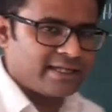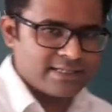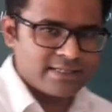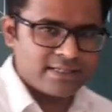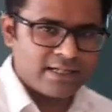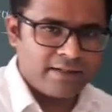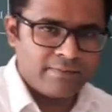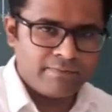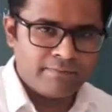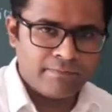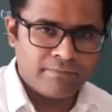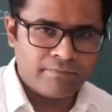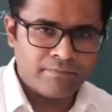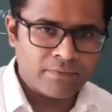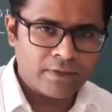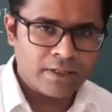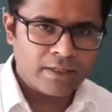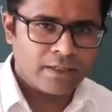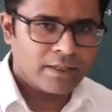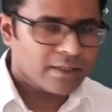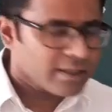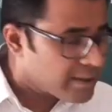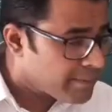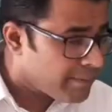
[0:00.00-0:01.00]

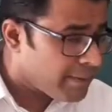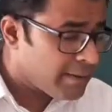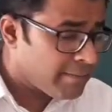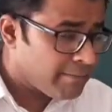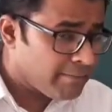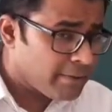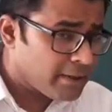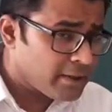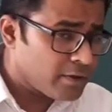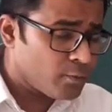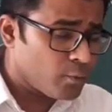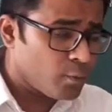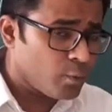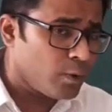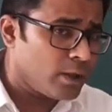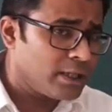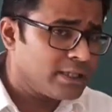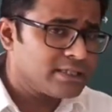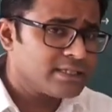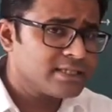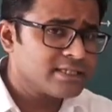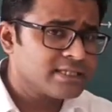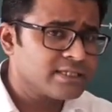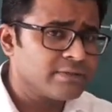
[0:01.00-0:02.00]
exam, remember
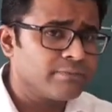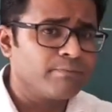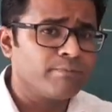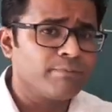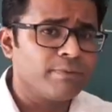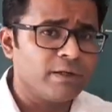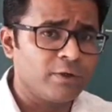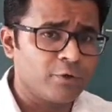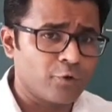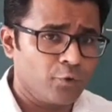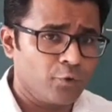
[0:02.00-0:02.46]
one simple